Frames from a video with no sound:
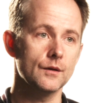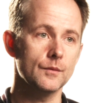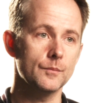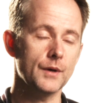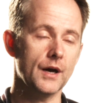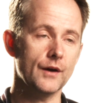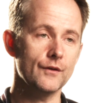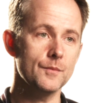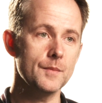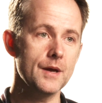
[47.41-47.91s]

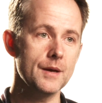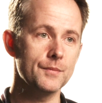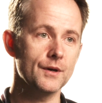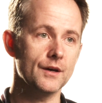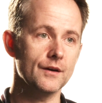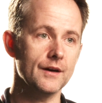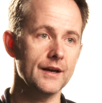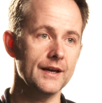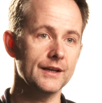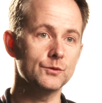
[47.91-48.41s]
But I
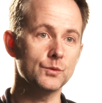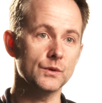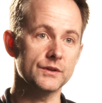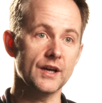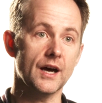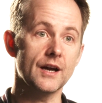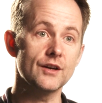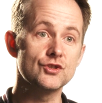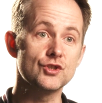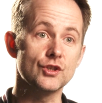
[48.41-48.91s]
remember Edward
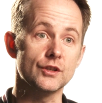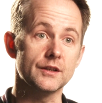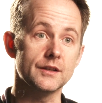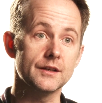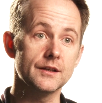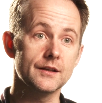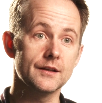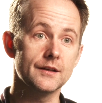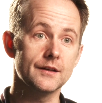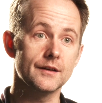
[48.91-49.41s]
Argent,
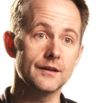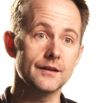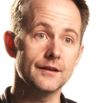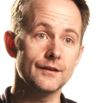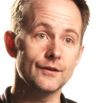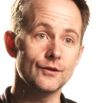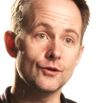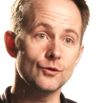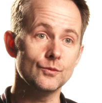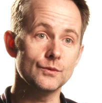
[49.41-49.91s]

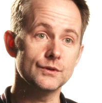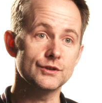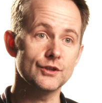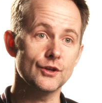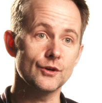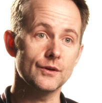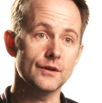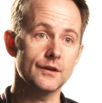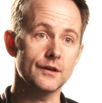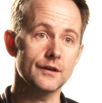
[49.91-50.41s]
who was
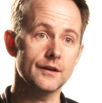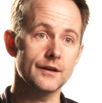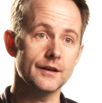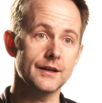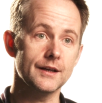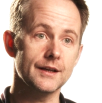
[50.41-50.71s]
our